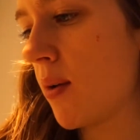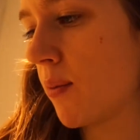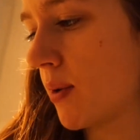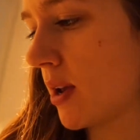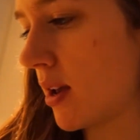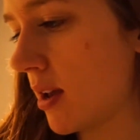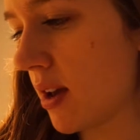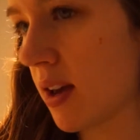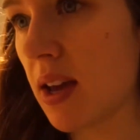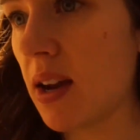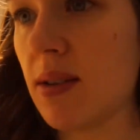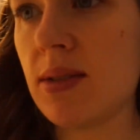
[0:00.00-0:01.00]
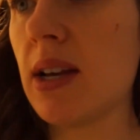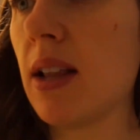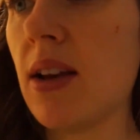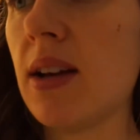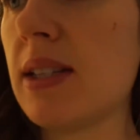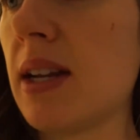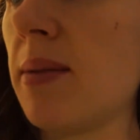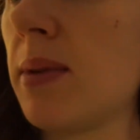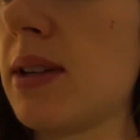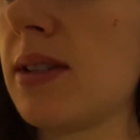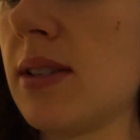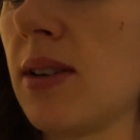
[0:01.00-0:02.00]
We get outside lots
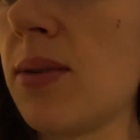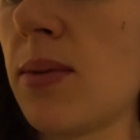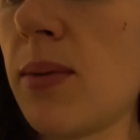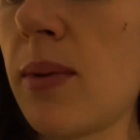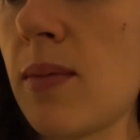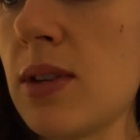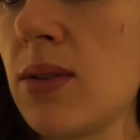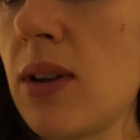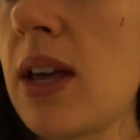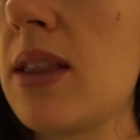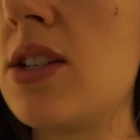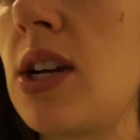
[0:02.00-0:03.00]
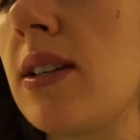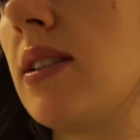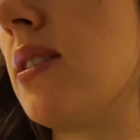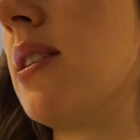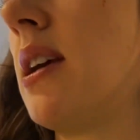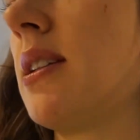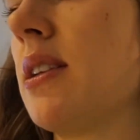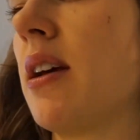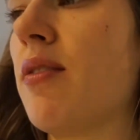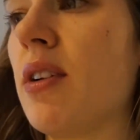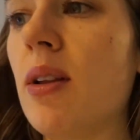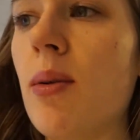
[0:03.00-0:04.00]
anyway, so when we do get the chance to stay
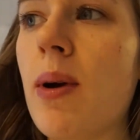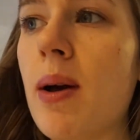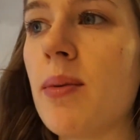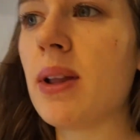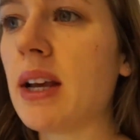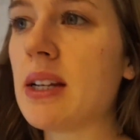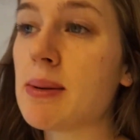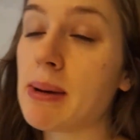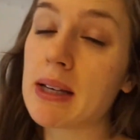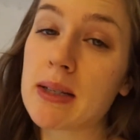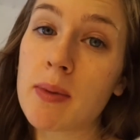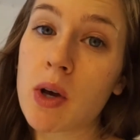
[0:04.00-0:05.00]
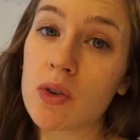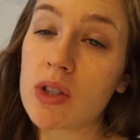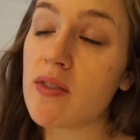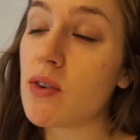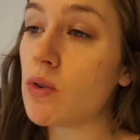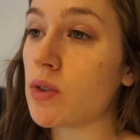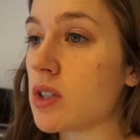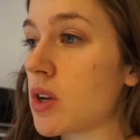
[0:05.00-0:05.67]
inside for a little while, we like to make some cozy food.